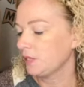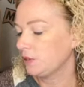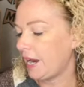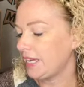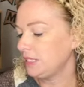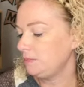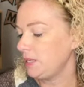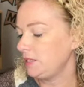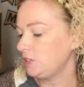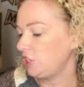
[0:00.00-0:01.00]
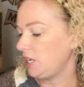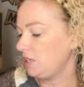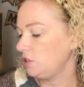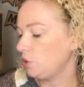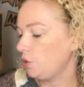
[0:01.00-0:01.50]
grasping and
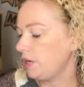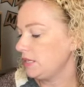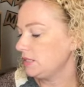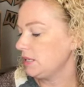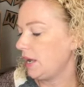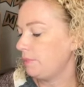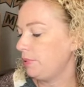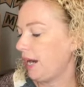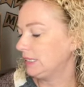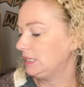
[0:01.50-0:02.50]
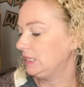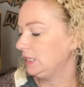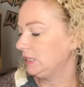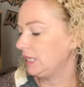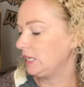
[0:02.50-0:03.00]
shaking toys, and
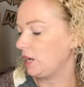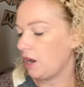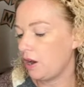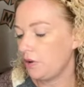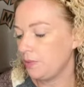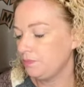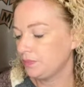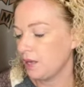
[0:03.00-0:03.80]
practicing letting go,